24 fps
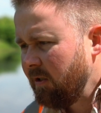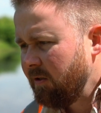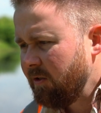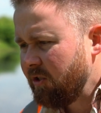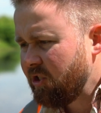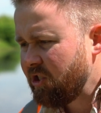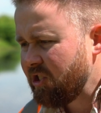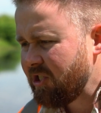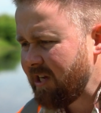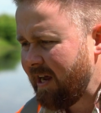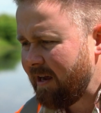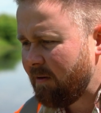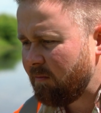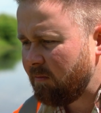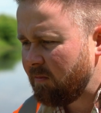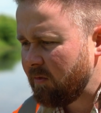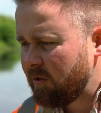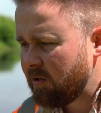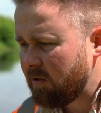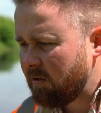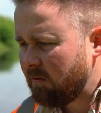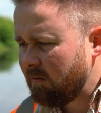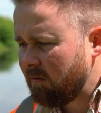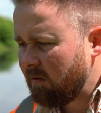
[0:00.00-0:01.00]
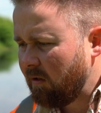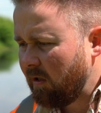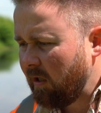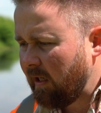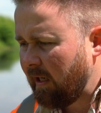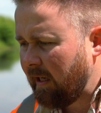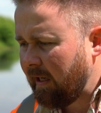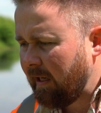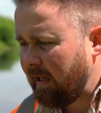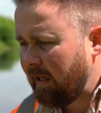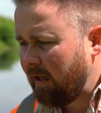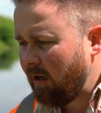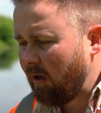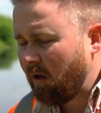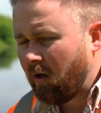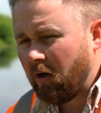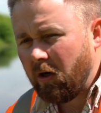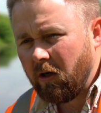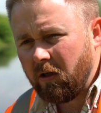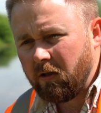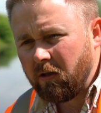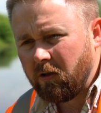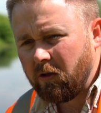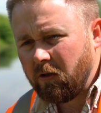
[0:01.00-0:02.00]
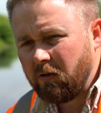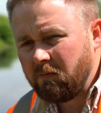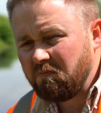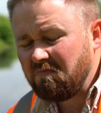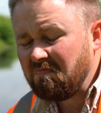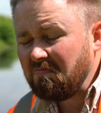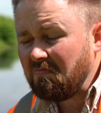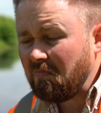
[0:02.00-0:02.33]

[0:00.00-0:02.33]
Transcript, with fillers: The stems are hollow,